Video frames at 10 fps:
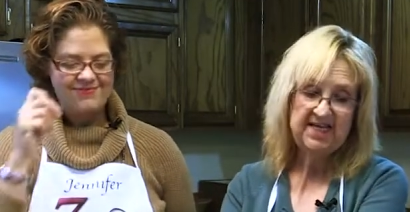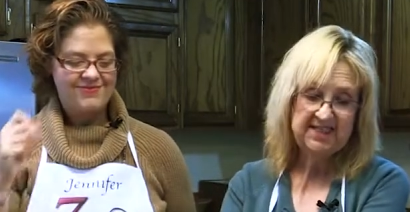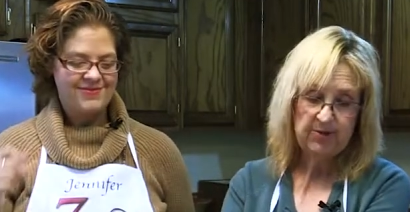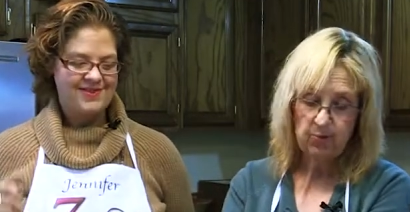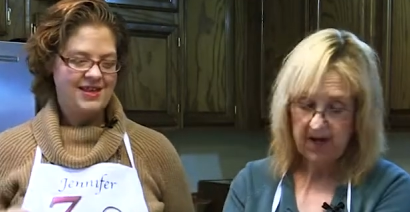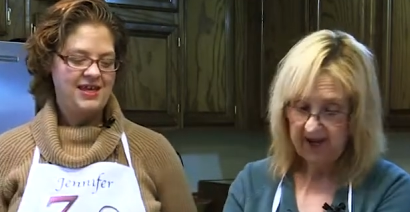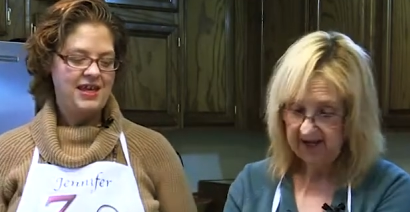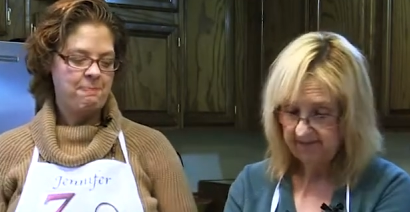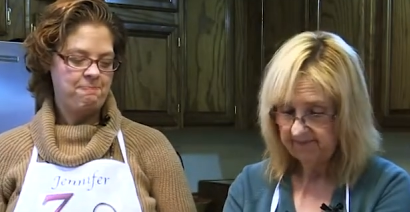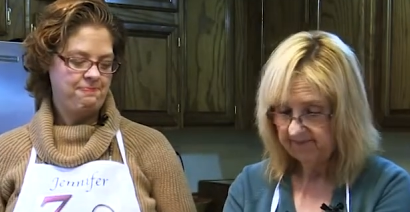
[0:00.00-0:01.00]
Speaker 1: easy way.
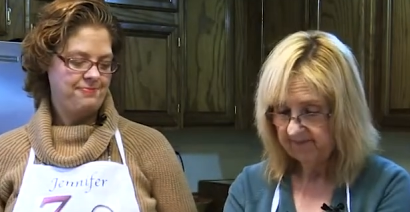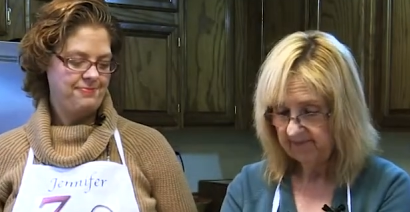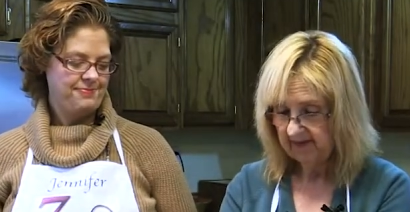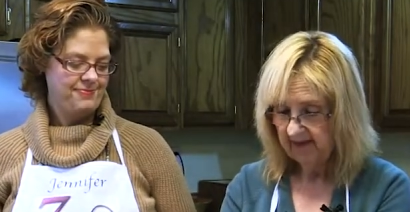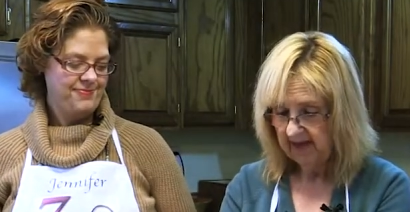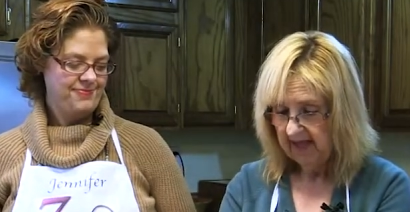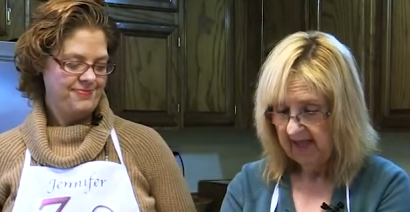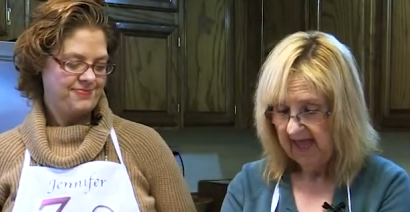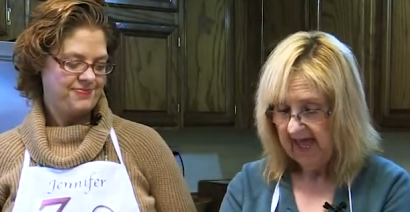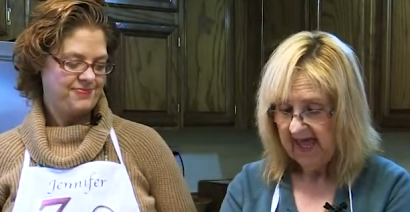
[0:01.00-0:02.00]
Yep.
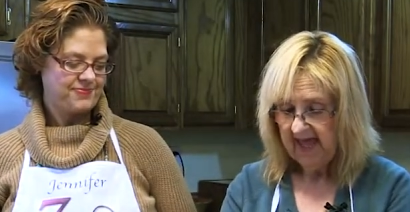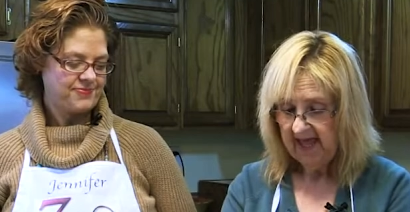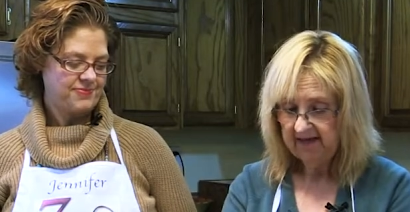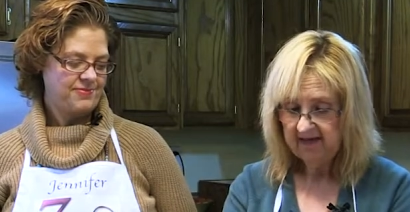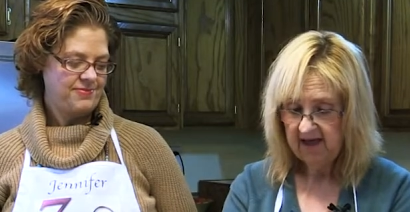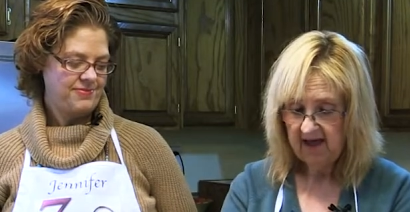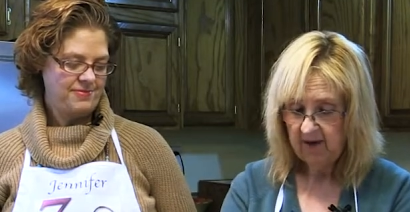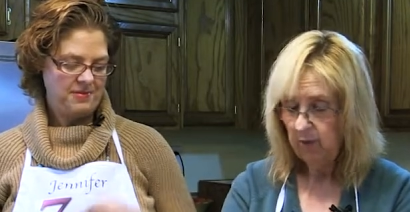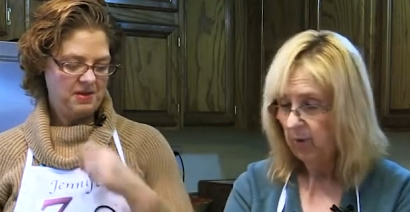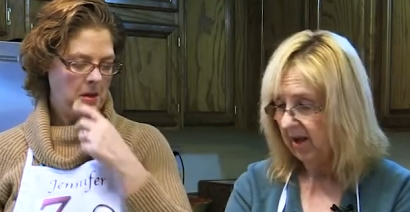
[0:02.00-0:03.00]
And
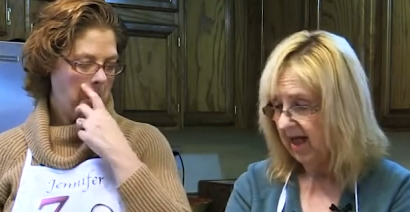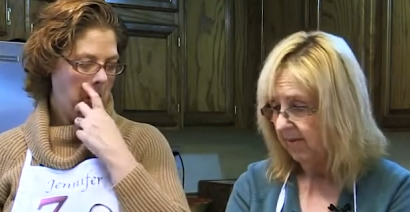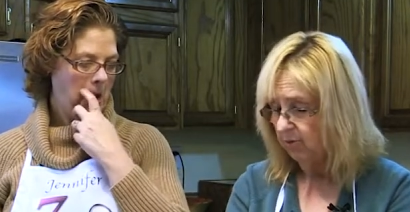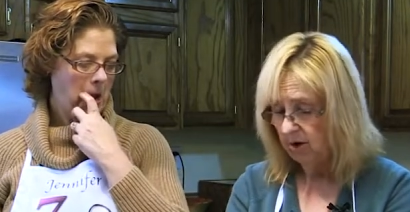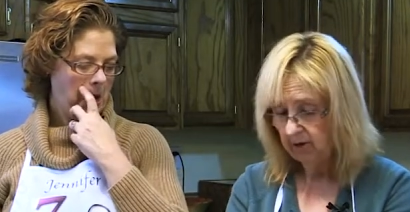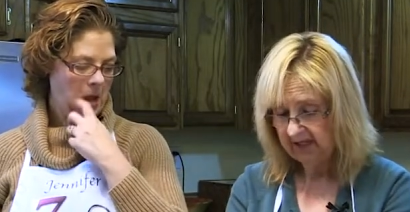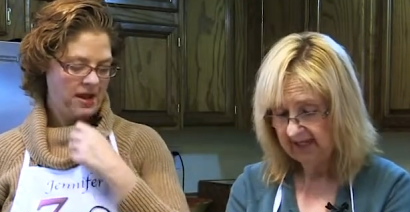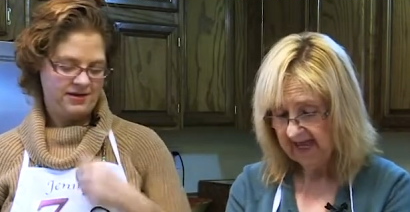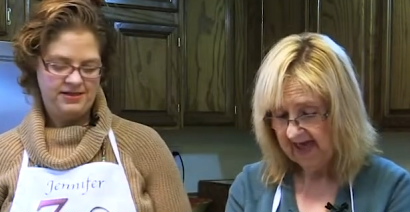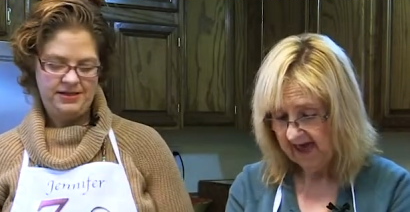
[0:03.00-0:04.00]
uh, while I'm
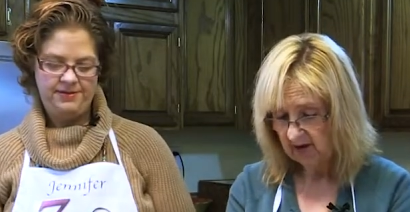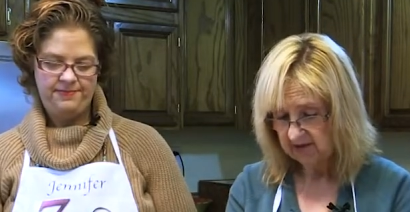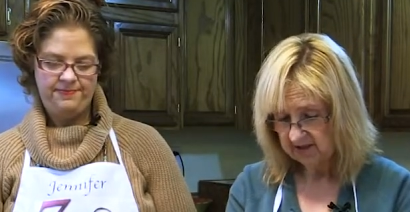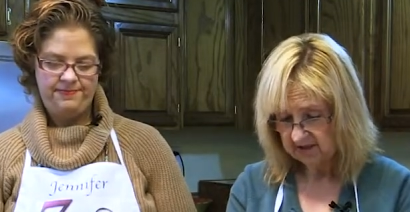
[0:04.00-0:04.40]
rolling out